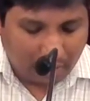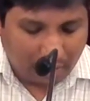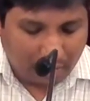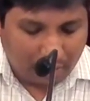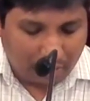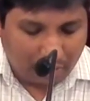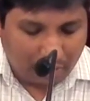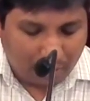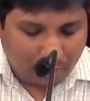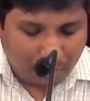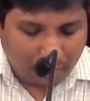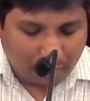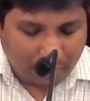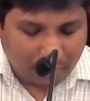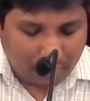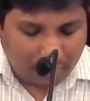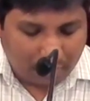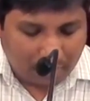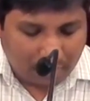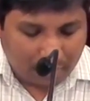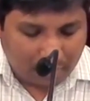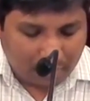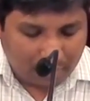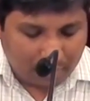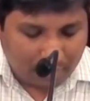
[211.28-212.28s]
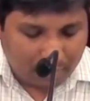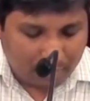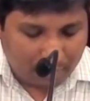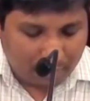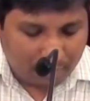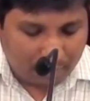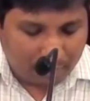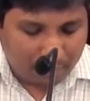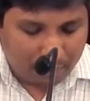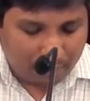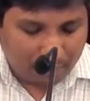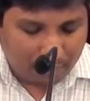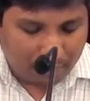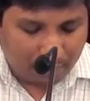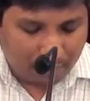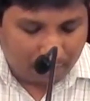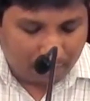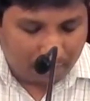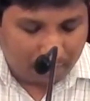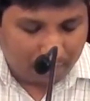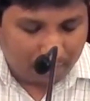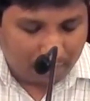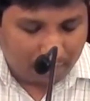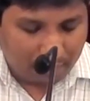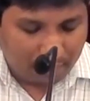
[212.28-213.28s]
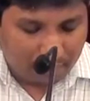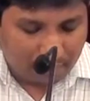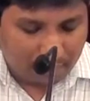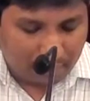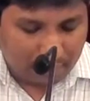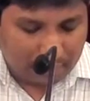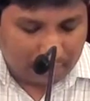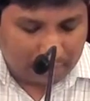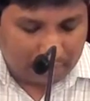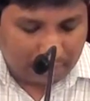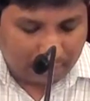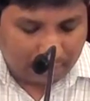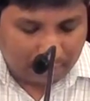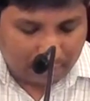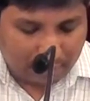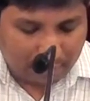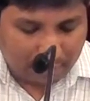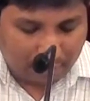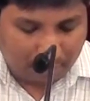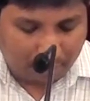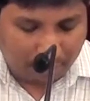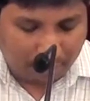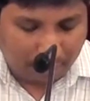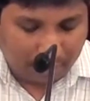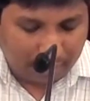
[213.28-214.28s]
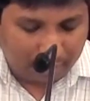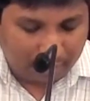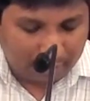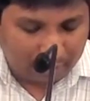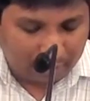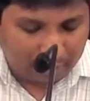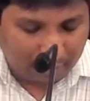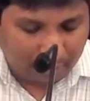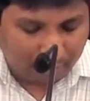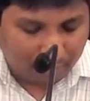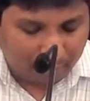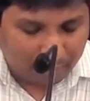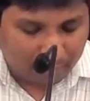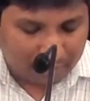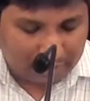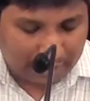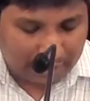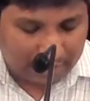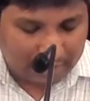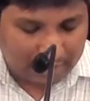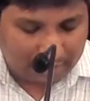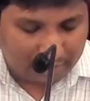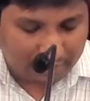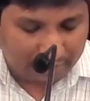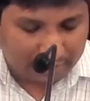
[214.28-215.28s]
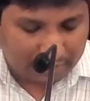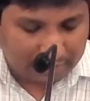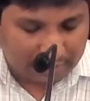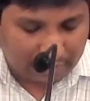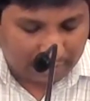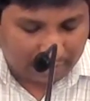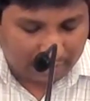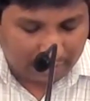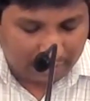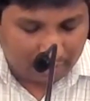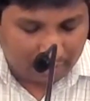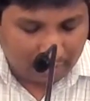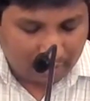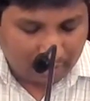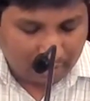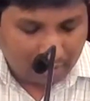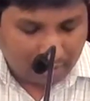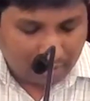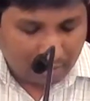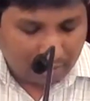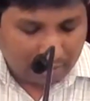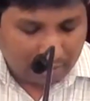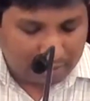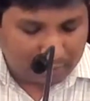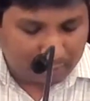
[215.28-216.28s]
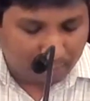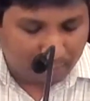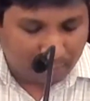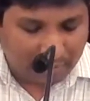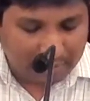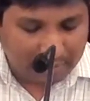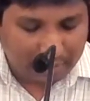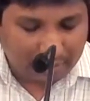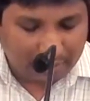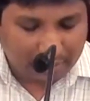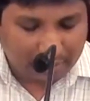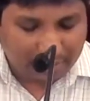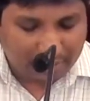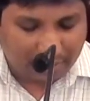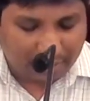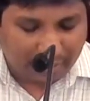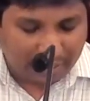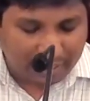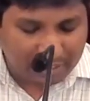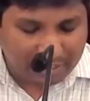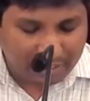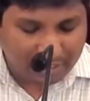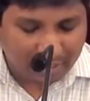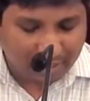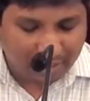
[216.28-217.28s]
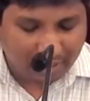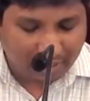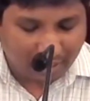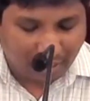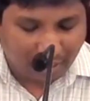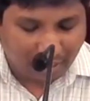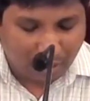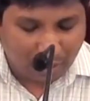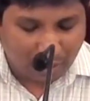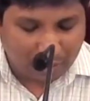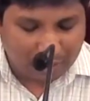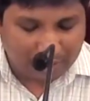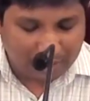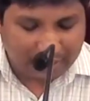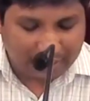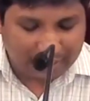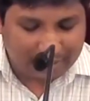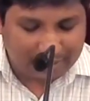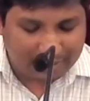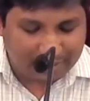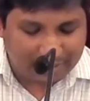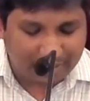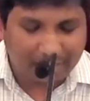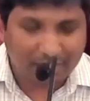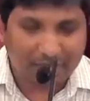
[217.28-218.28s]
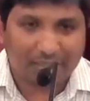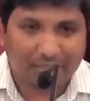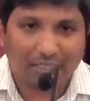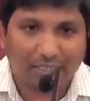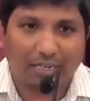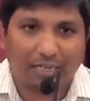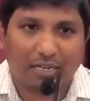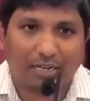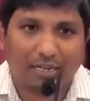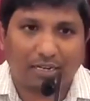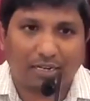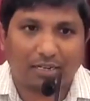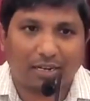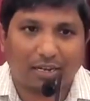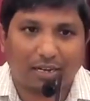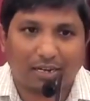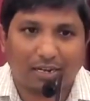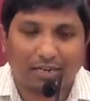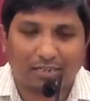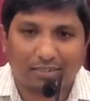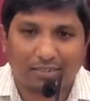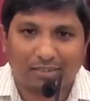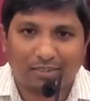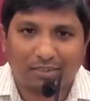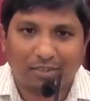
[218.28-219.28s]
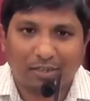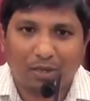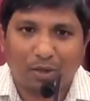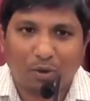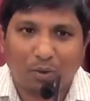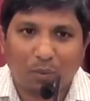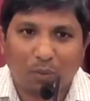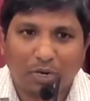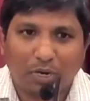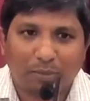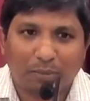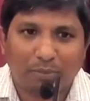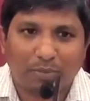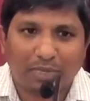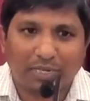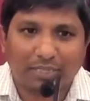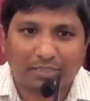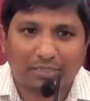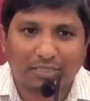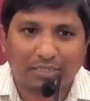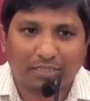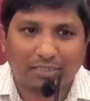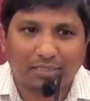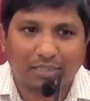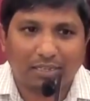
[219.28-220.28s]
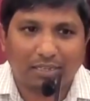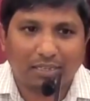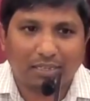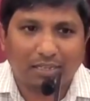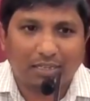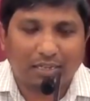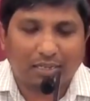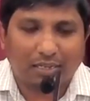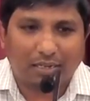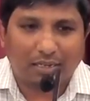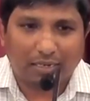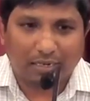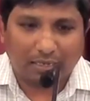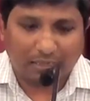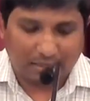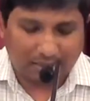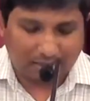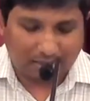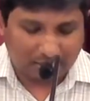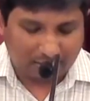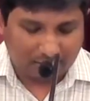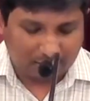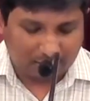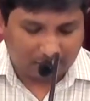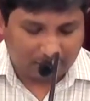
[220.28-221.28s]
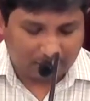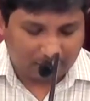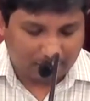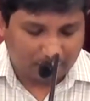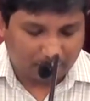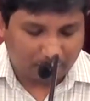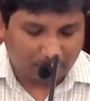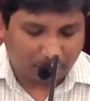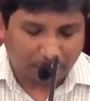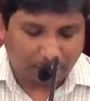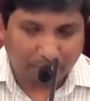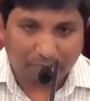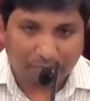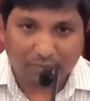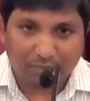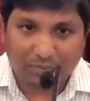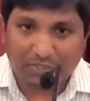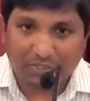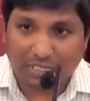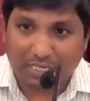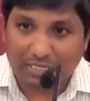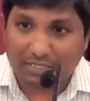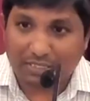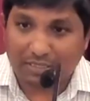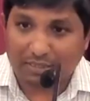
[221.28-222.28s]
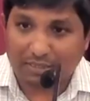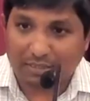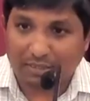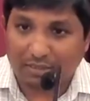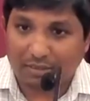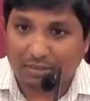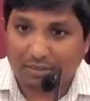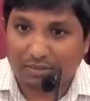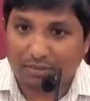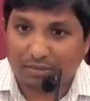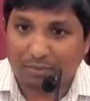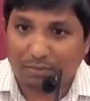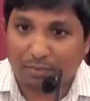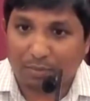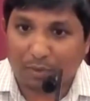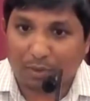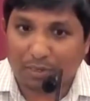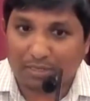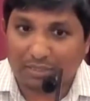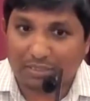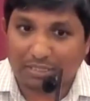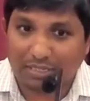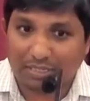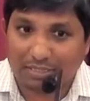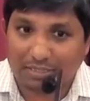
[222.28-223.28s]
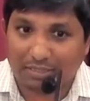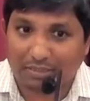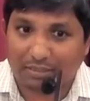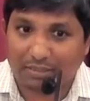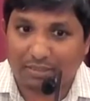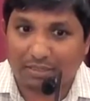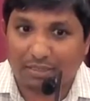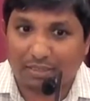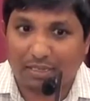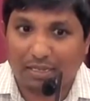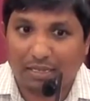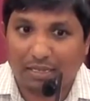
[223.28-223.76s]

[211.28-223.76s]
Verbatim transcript: you know, the part, the verse ends with like, his mother treasured all these things in her heart. What a blessing. And uh, Jesus, small Jesus,